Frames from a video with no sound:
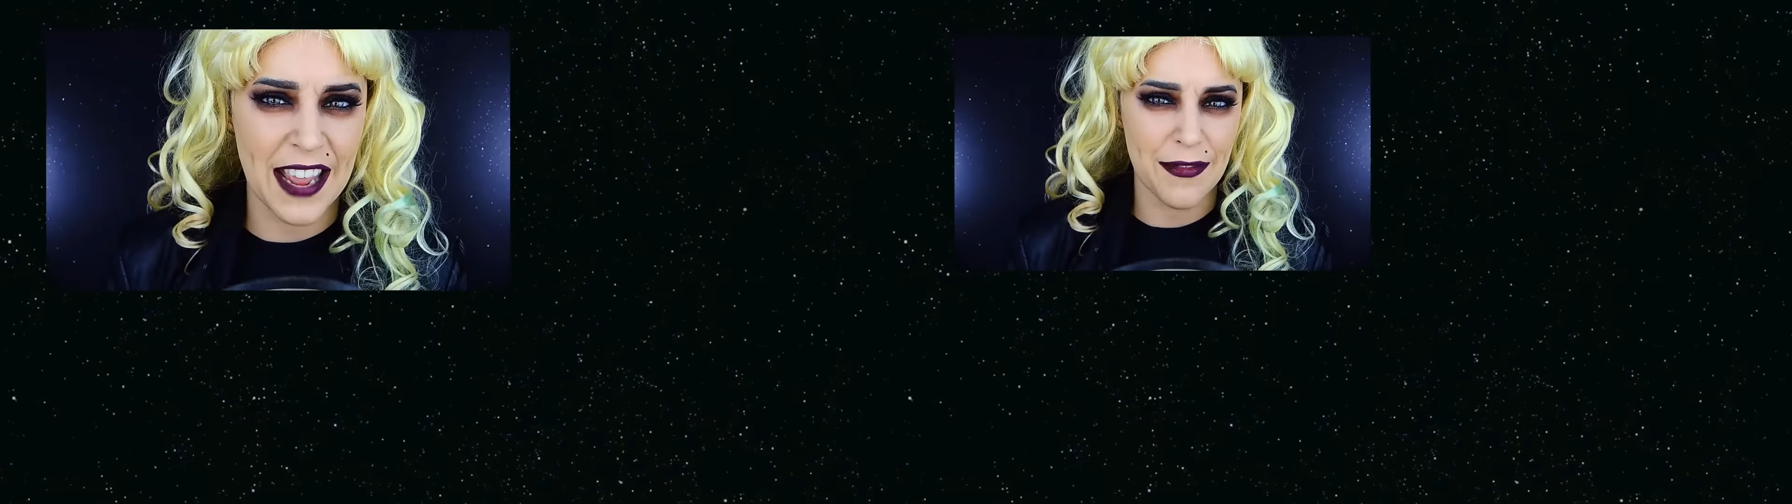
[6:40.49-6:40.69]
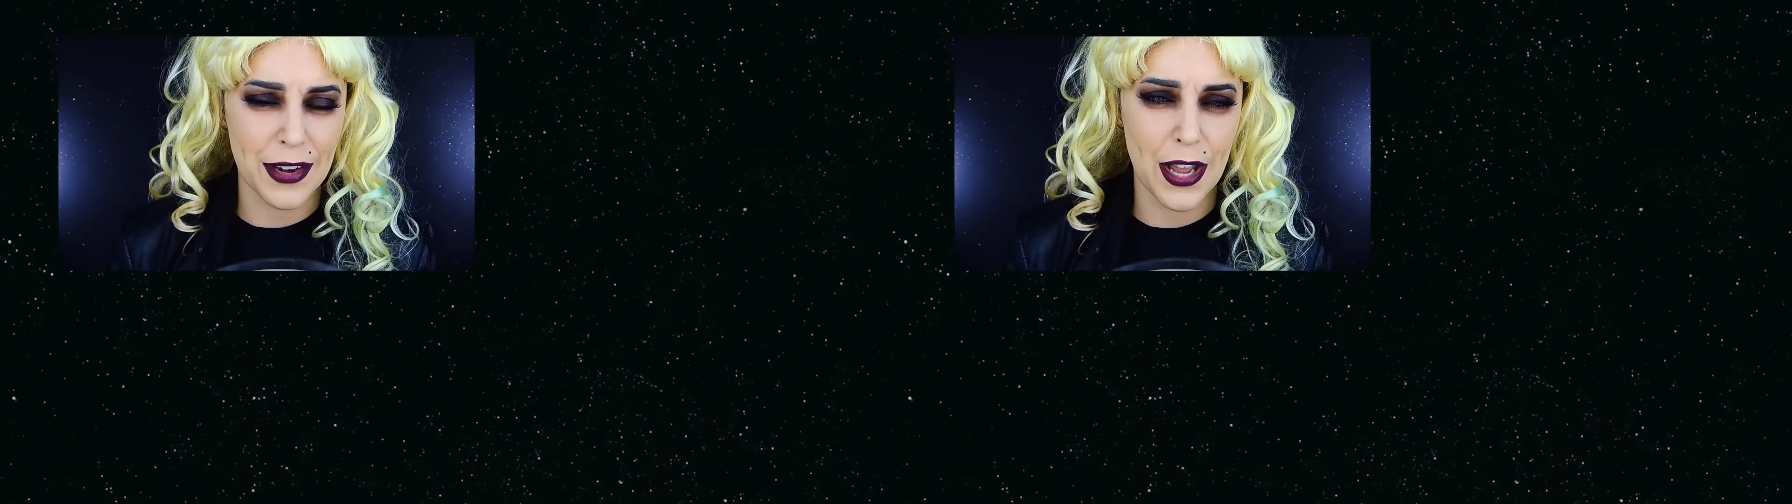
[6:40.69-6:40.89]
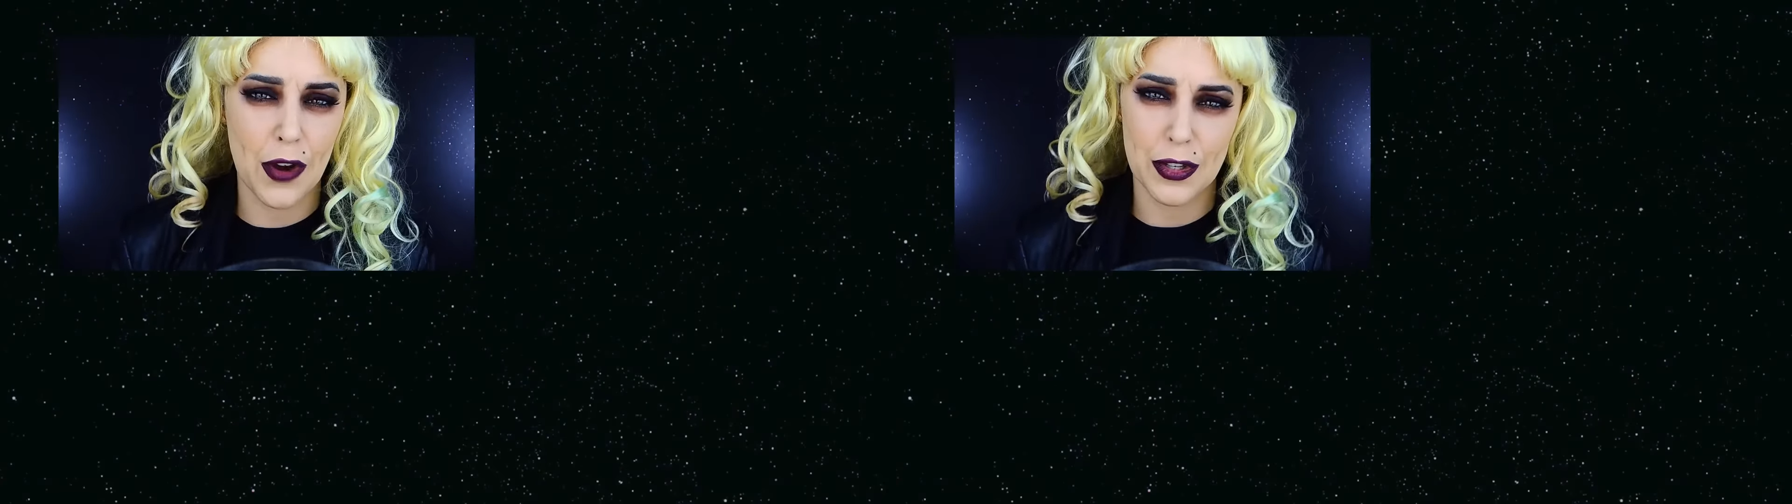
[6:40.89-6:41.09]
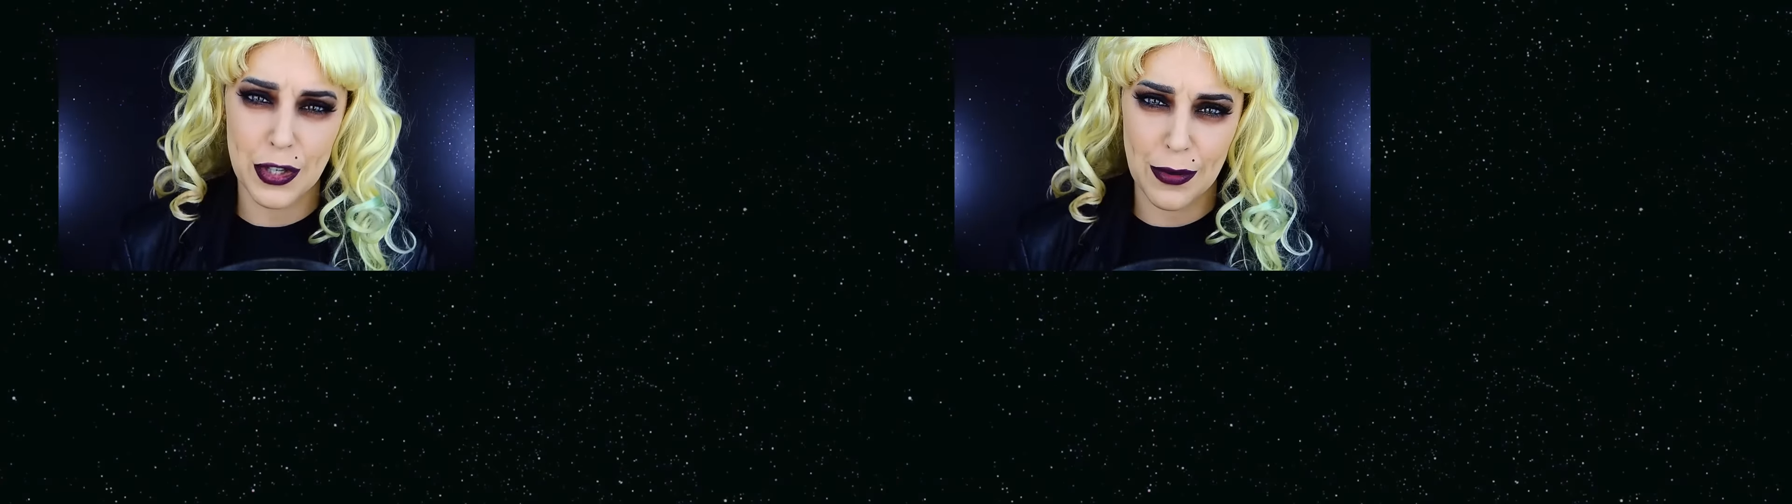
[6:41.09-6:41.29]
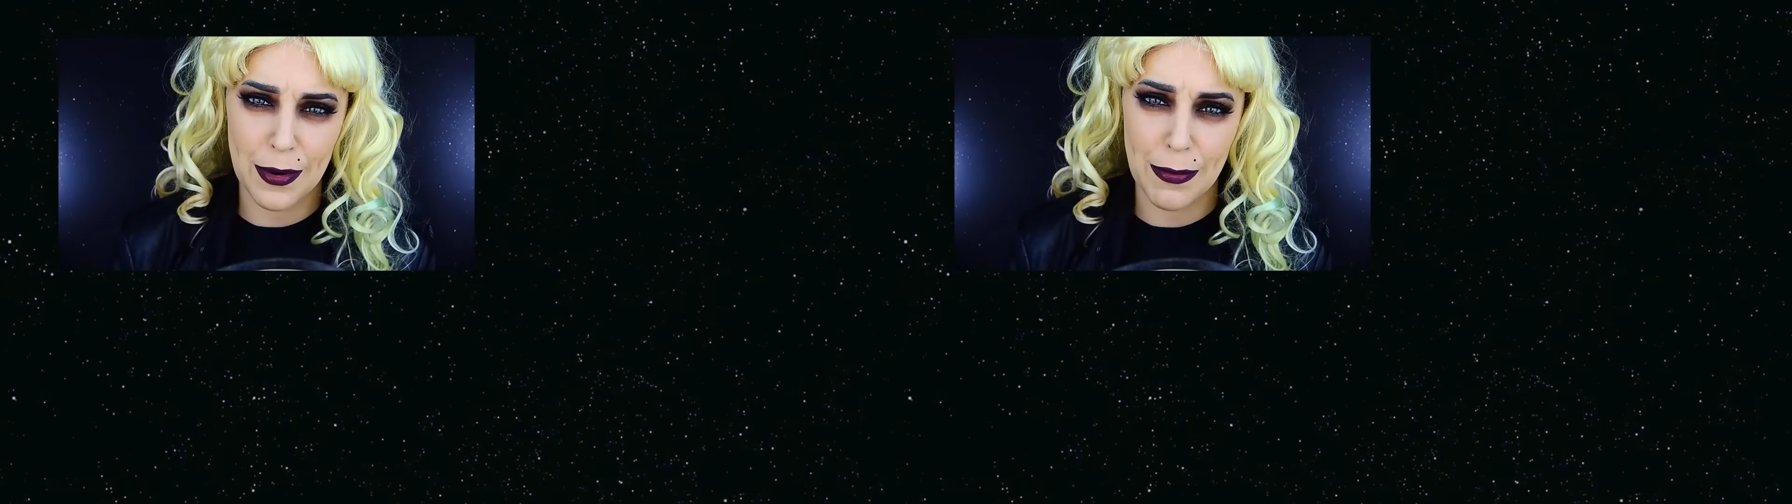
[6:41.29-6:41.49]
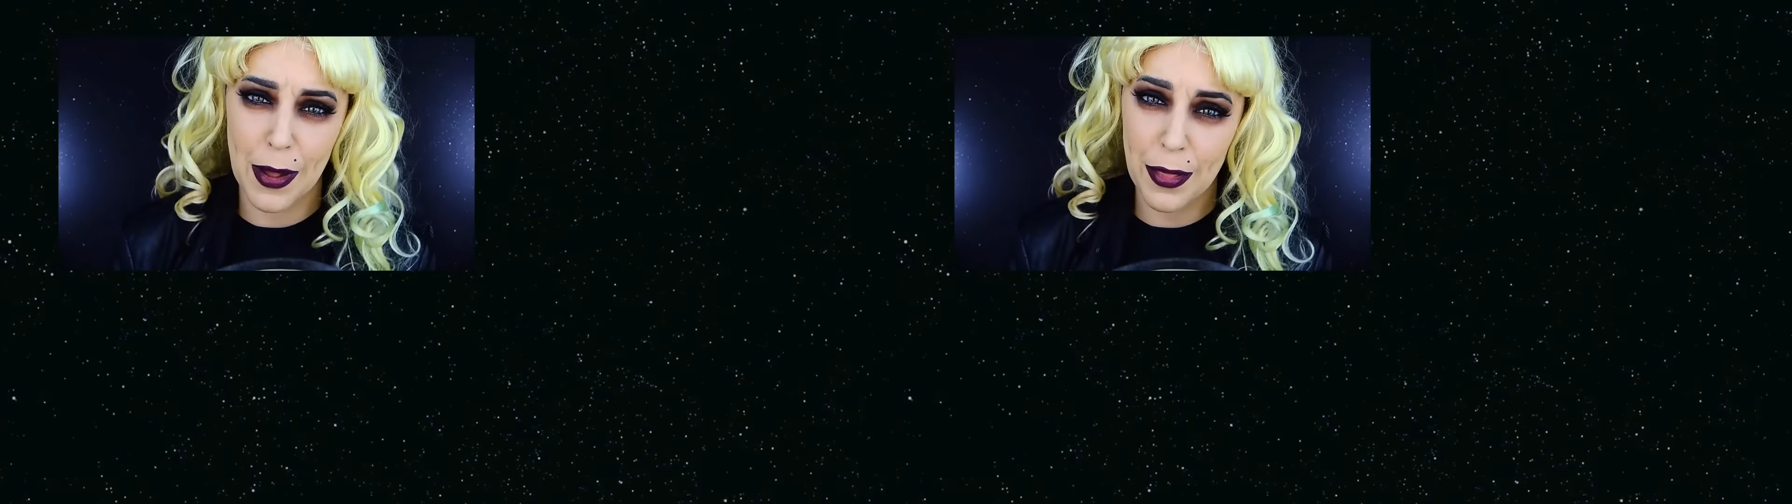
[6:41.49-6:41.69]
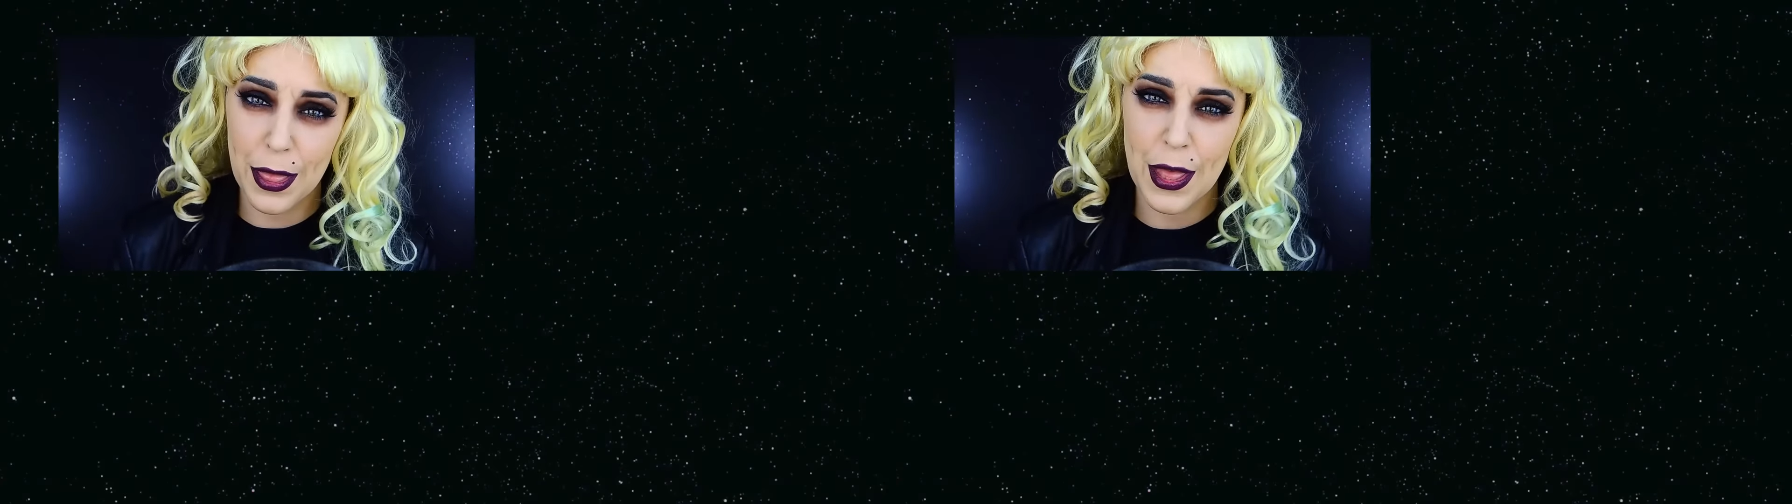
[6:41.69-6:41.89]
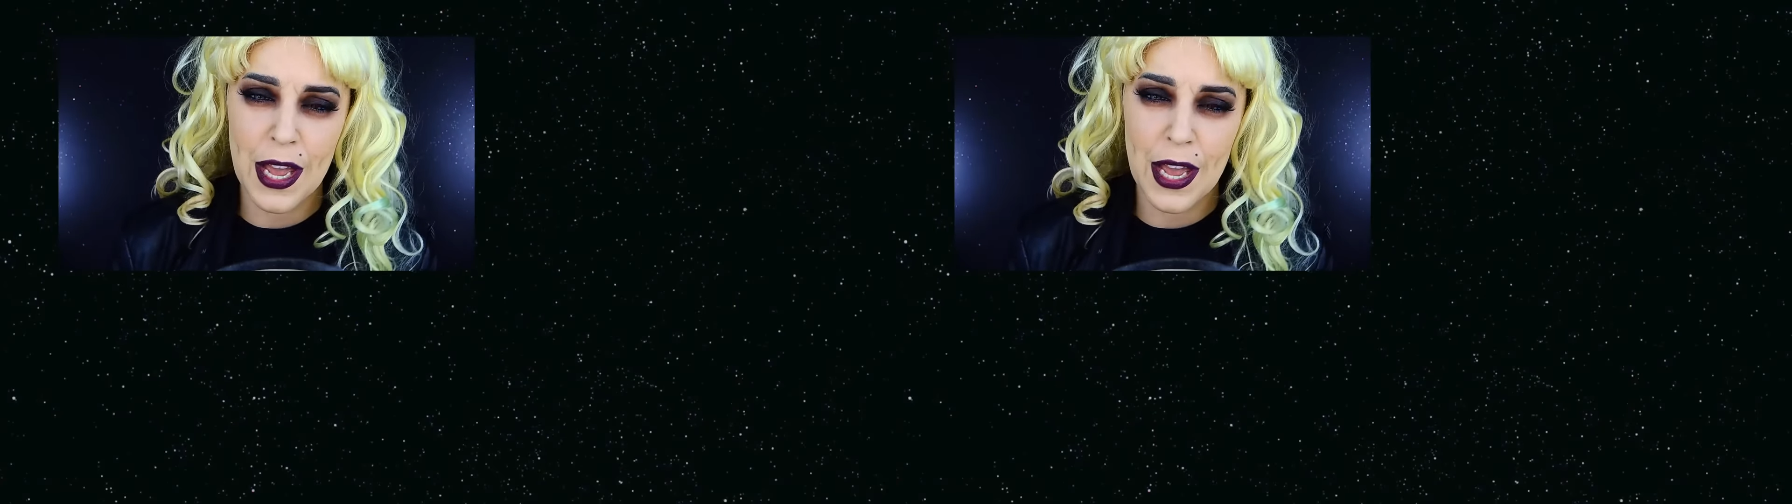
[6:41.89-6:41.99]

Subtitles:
every October month,